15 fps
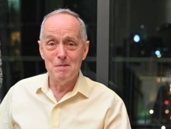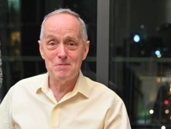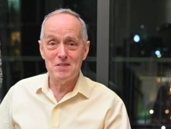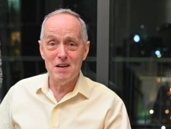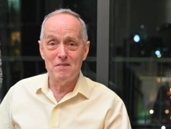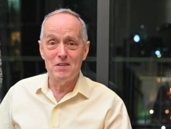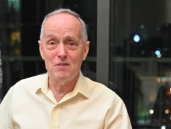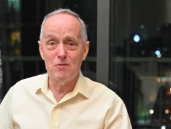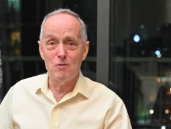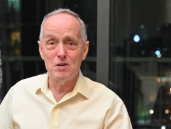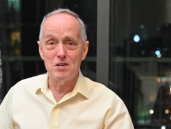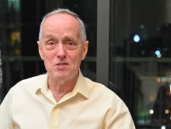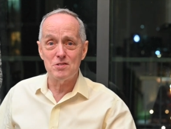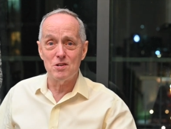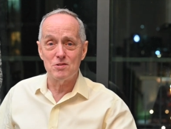I'm
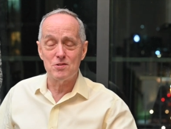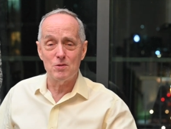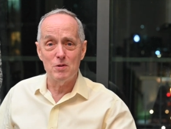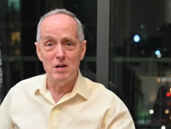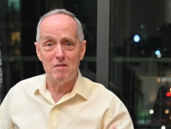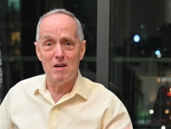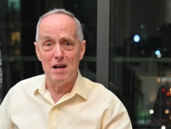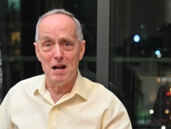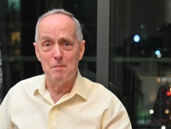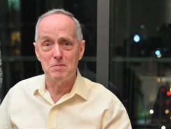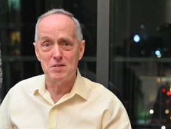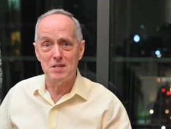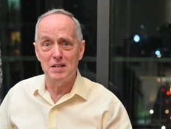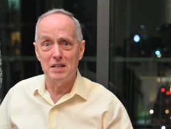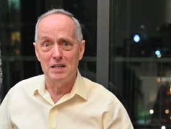seventy-four years old, so here I
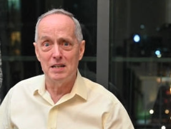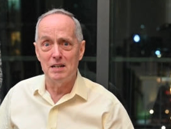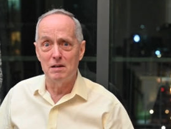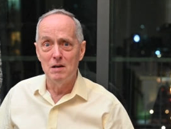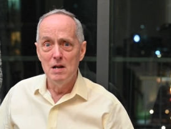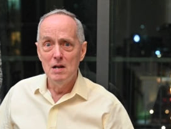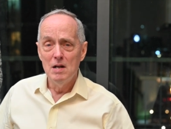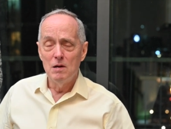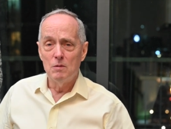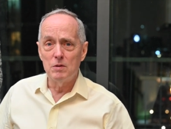am sitting here